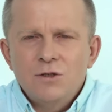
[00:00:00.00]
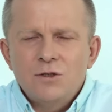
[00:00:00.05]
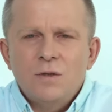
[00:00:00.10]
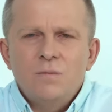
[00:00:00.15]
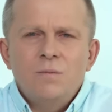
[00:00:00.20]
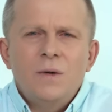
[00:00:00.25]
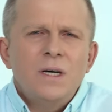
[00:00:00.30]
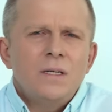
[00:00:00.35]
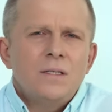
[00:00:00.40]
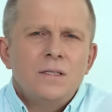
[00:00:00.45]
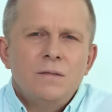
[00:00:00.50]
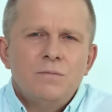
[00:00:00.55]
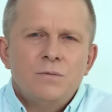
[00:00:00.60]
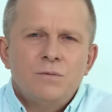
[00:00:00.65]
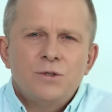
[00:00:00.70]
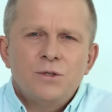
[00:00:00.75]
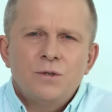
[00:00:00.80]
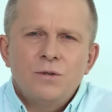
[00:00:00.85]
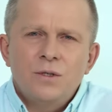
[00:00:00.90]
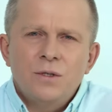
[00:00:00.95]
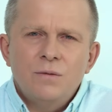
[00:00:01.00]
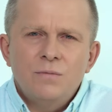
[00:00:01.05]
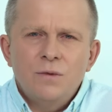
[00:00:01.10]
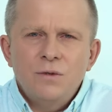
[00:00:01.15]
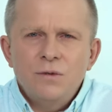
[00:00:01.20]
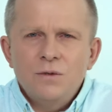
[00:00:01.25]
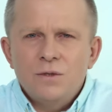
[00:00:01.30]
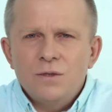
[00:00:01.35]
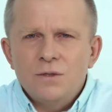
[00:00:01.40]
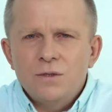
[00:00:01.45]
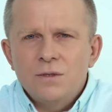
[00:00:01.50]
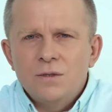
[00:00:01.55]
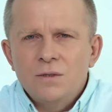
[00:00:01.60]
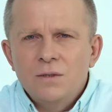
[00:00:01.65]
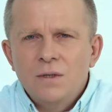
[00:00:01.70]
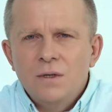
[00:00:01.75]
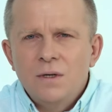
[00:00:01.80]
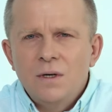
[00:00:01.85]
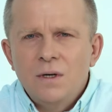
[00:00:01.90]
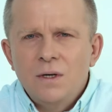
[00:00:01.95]
that the most we can do
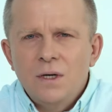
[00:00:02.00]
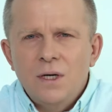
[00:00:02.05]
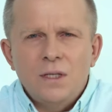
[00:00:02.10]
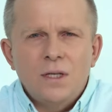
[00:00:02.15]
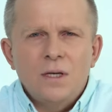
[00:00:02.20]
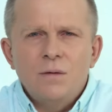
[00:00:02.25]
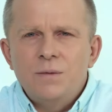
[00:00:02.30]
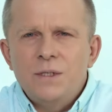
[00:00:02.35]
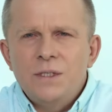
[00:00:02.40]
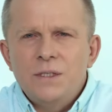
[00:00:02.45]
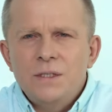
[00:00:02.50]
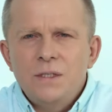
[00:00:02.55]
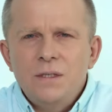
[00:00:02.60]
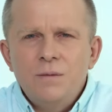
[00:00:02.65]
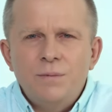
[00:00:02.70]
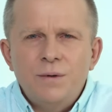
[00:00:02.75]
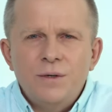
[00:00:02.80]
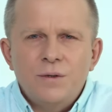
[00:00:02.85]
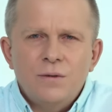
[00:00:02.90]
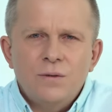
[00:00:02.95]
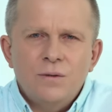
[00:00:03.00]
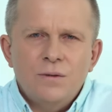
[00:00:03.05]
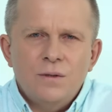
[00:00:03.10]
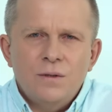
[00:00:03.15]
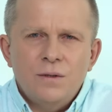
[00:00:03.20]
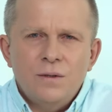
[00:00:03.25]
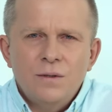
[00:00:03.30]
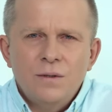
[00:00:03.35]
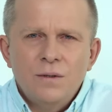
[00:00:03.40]
is attain peace,